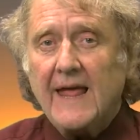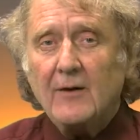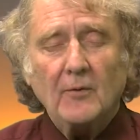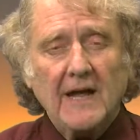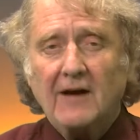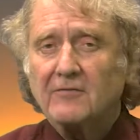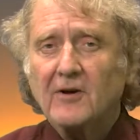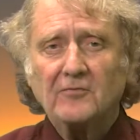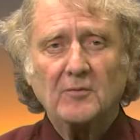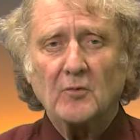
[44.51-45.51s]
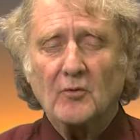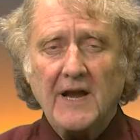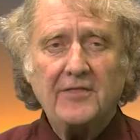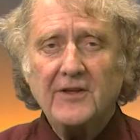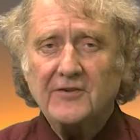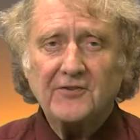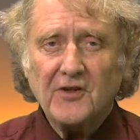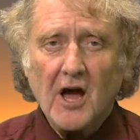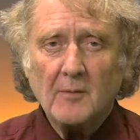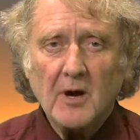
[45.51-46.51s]
We have some great things to
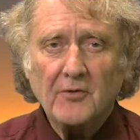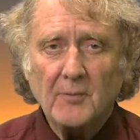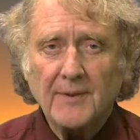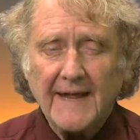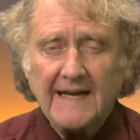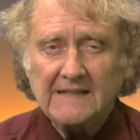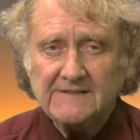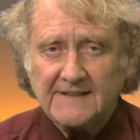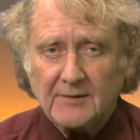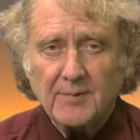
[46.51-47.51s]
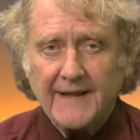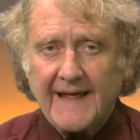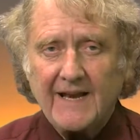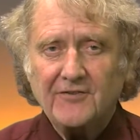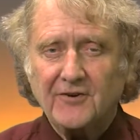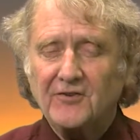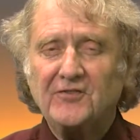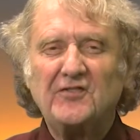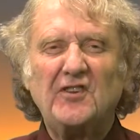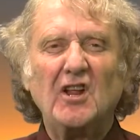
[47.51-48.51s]
talk about. The planets are
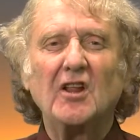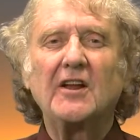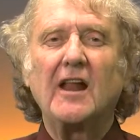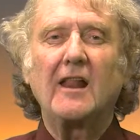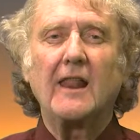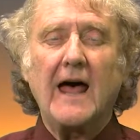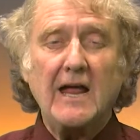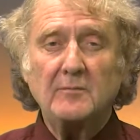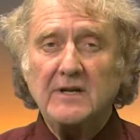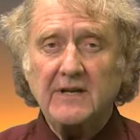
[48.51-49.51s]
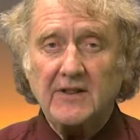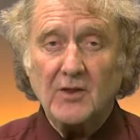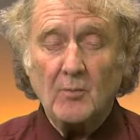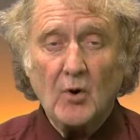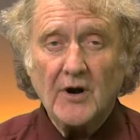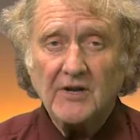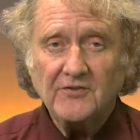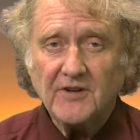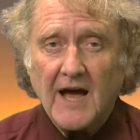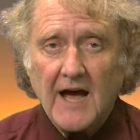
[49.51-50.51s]
still in alignment in the morning
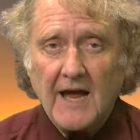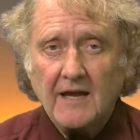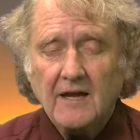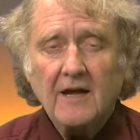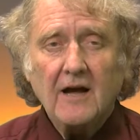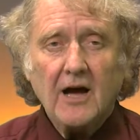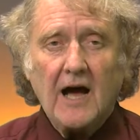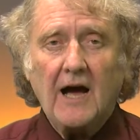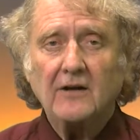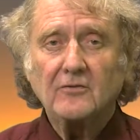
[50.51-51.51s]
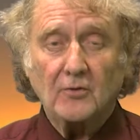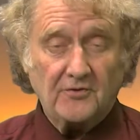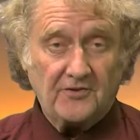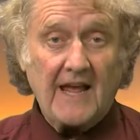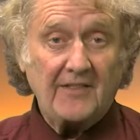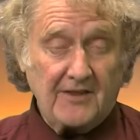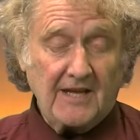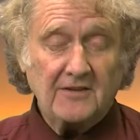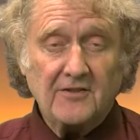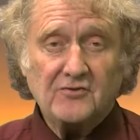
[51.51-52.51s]
sky. At the
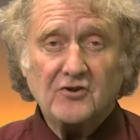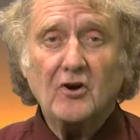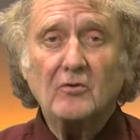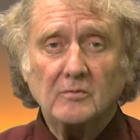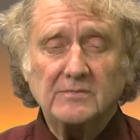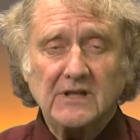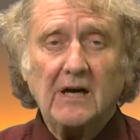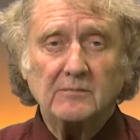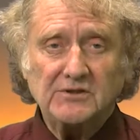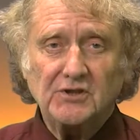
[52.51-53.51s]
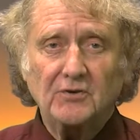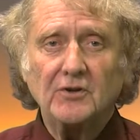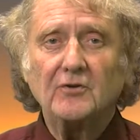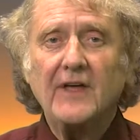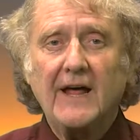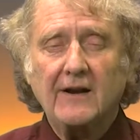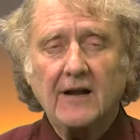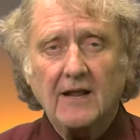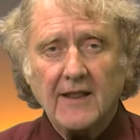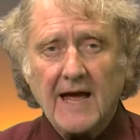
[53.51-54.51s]
end of the show, I'll be showing you that
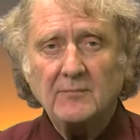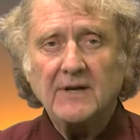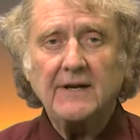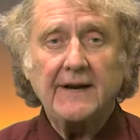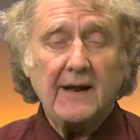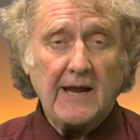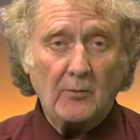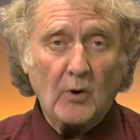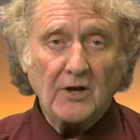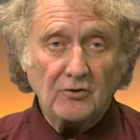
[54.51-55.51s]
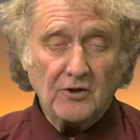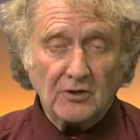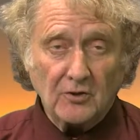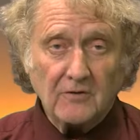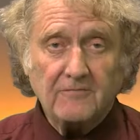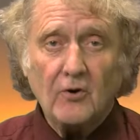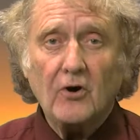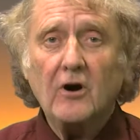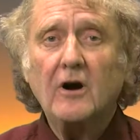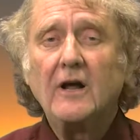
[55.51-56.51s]
alignment and what you can look
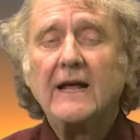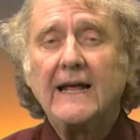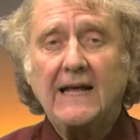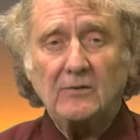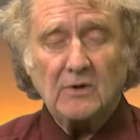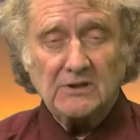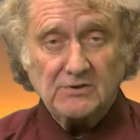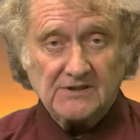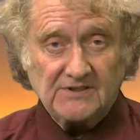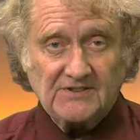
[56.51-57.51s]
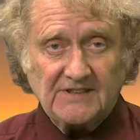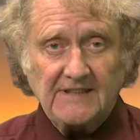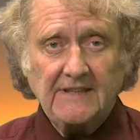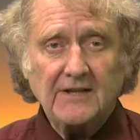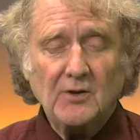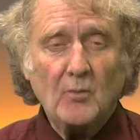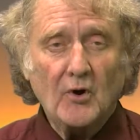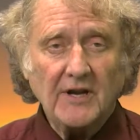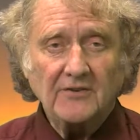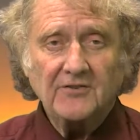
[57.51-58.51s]
for and what you can see in the
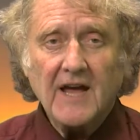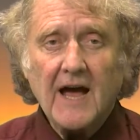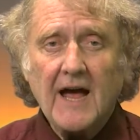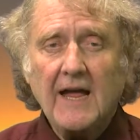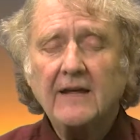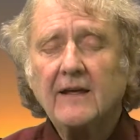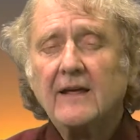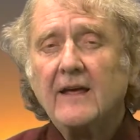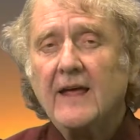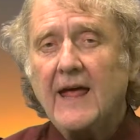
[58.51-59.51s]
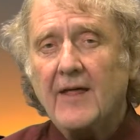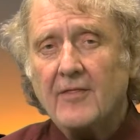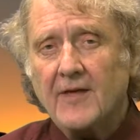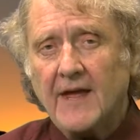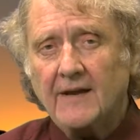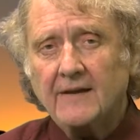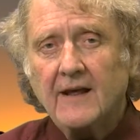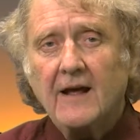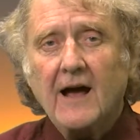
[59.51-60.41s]
morning sky. And then